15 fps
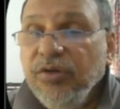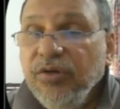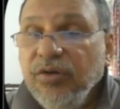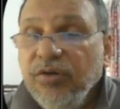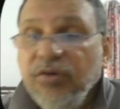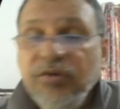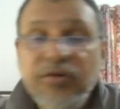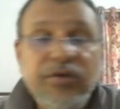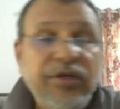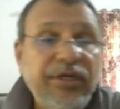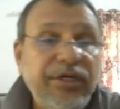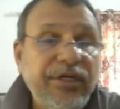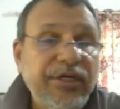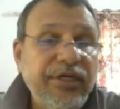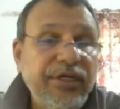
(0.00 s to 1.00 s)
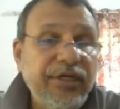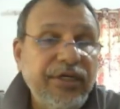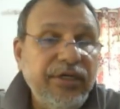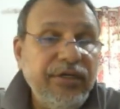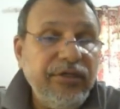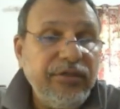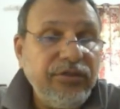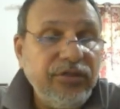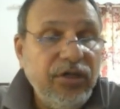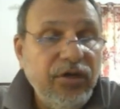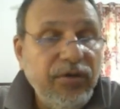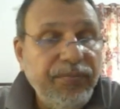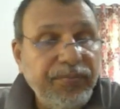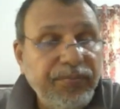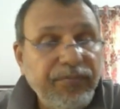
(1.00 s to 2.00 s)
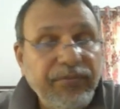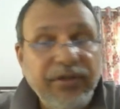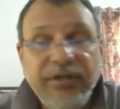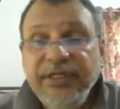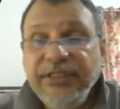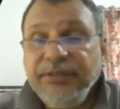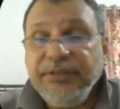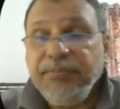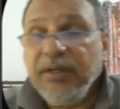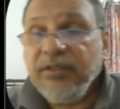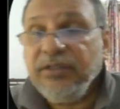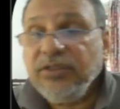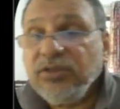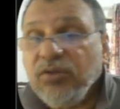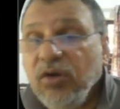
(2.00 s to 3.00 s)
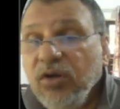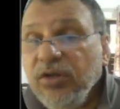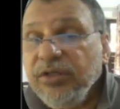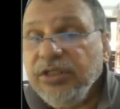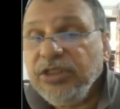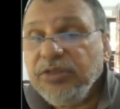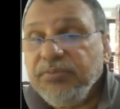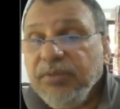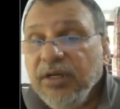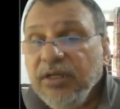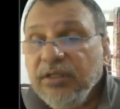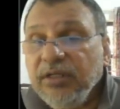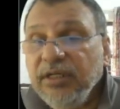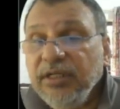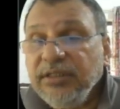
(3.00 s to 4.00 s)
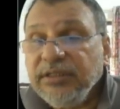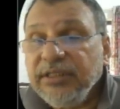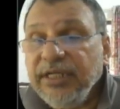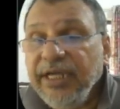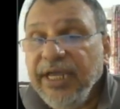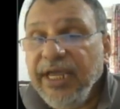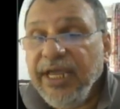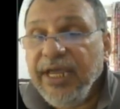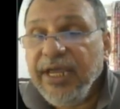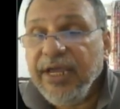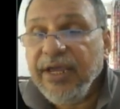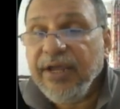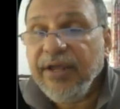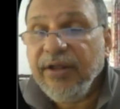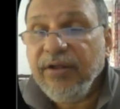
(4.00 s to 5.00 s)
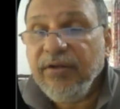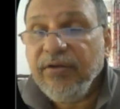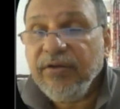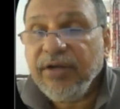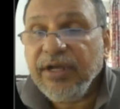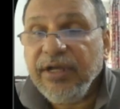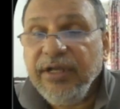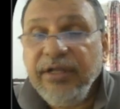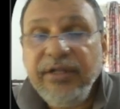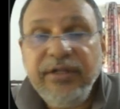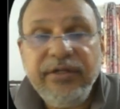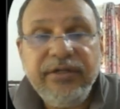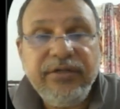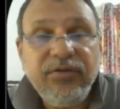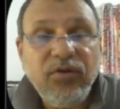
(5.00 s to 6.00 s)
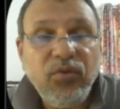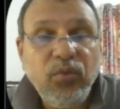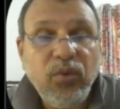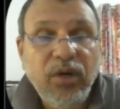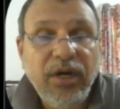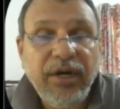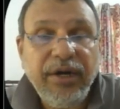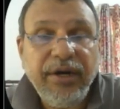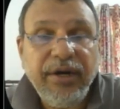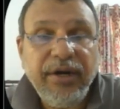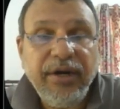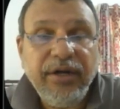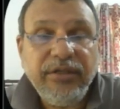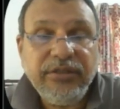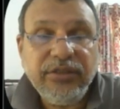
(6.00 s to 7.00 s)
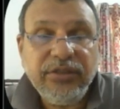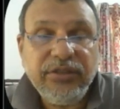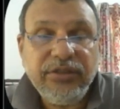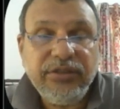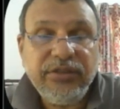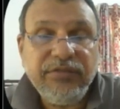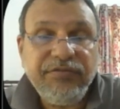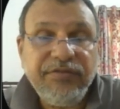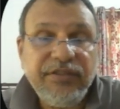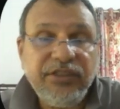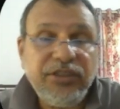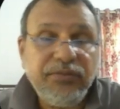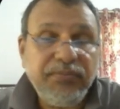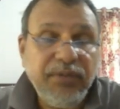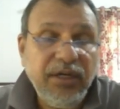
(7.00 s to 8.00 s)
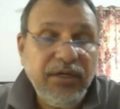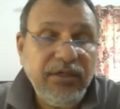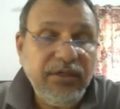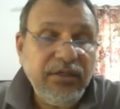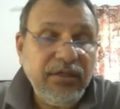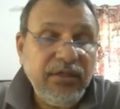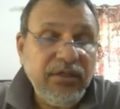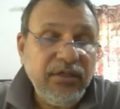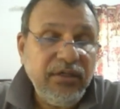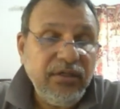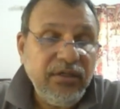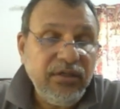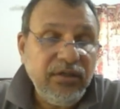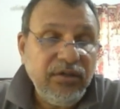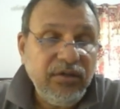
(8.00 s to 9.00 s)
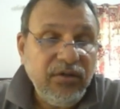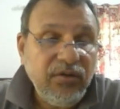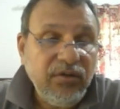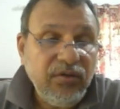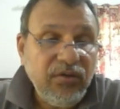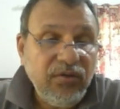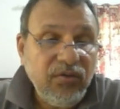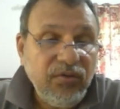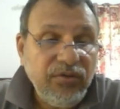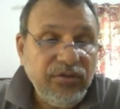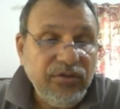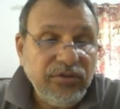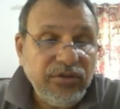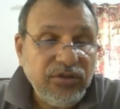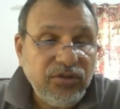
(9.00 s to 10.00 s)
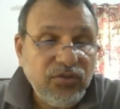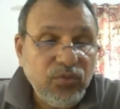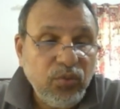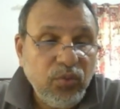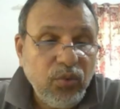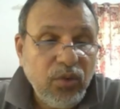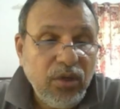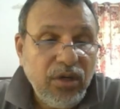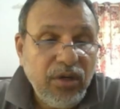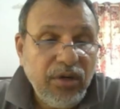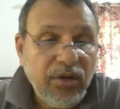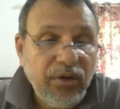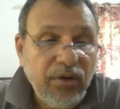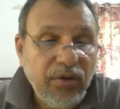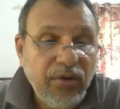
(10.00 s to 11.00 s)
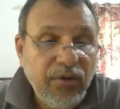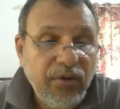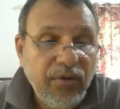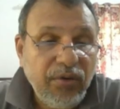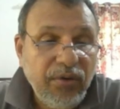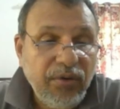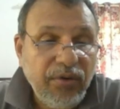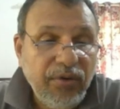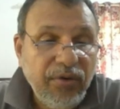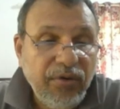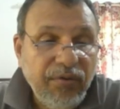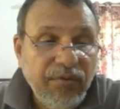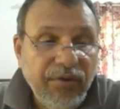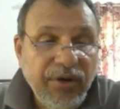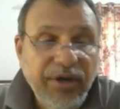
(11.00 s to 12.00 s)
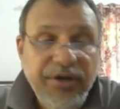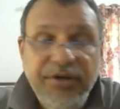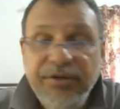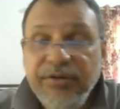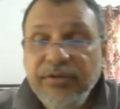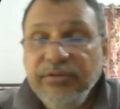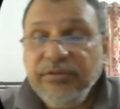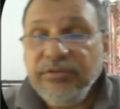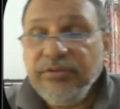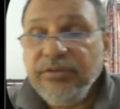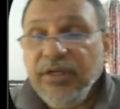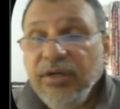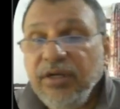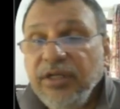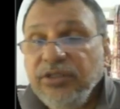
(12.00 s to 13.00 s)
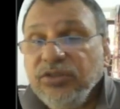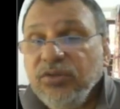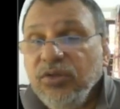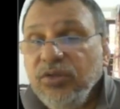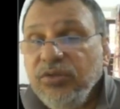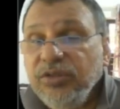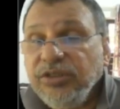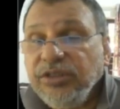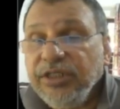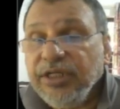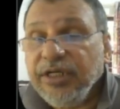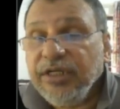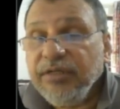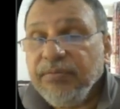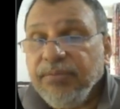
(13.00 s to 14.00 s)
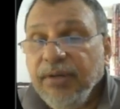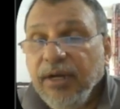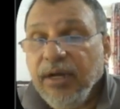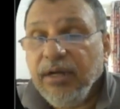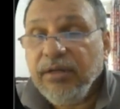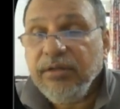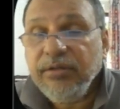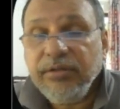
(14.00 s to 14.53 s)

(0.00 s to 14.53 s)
Okay, so let's call this part as A, okay, or one. So this is the first part. This is one. All right. Now let's go to the second part.